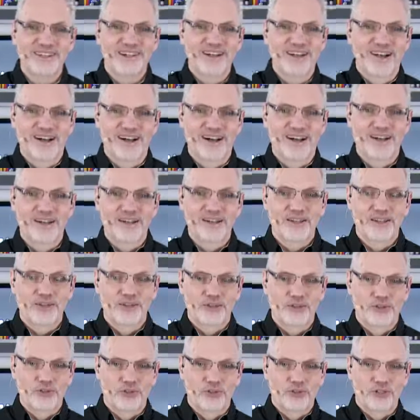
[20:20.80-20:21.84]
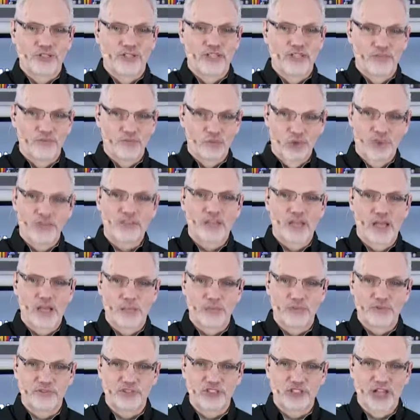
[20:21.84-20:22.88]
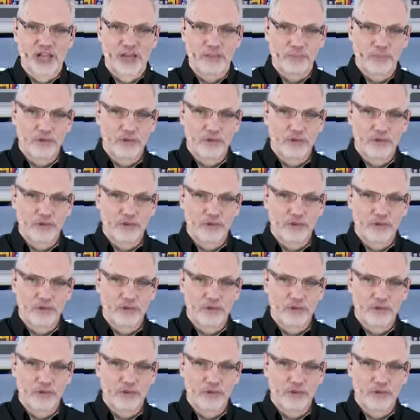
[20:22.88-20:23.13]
uh, you could give one type of shot.